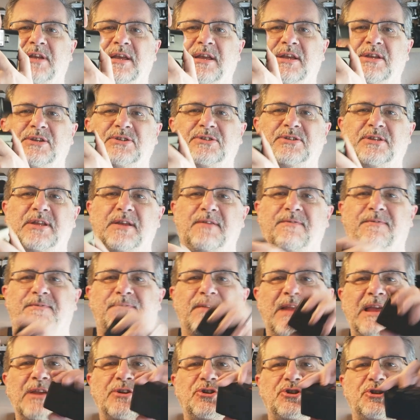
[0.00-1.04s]
is the
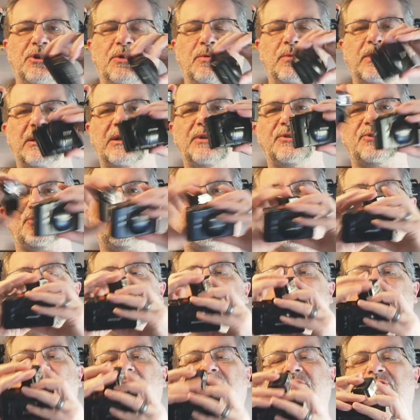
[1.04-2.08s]
flash units
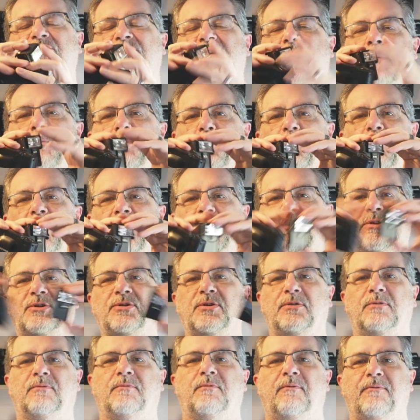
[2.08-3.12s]
separate
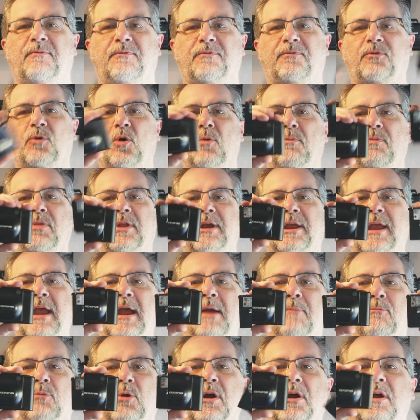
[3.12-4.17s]
from the
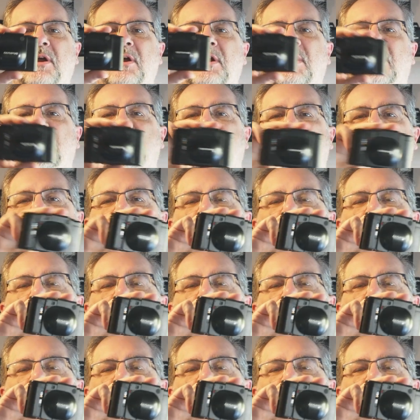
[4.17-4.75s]
camera, so